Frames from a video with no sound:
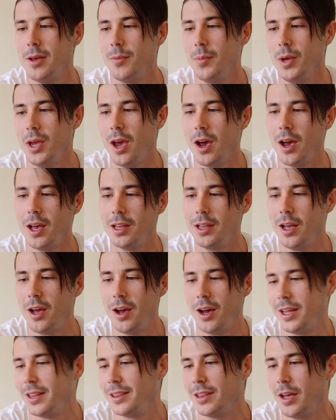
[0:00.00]
But yeah,
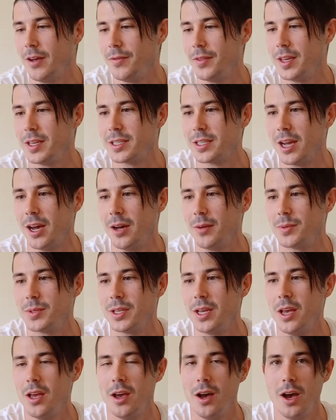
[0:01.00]
I, I love these cups.